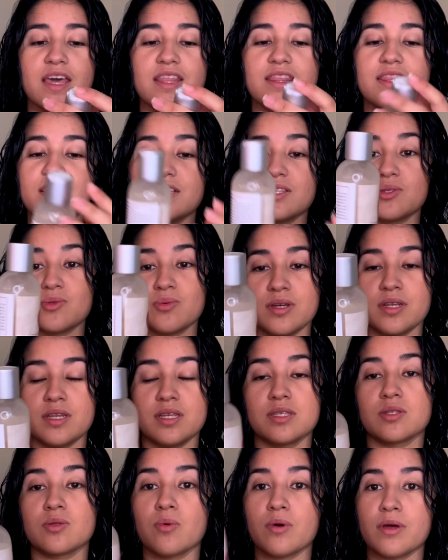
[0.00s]
This one
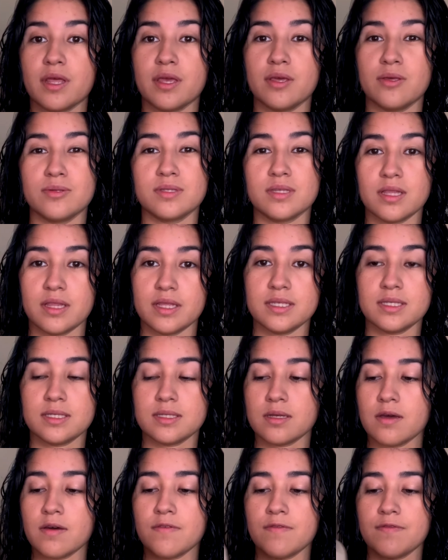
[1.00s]
is the one I use the least
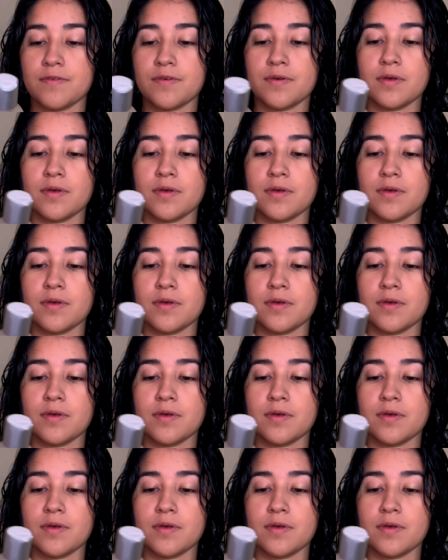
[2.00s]
of.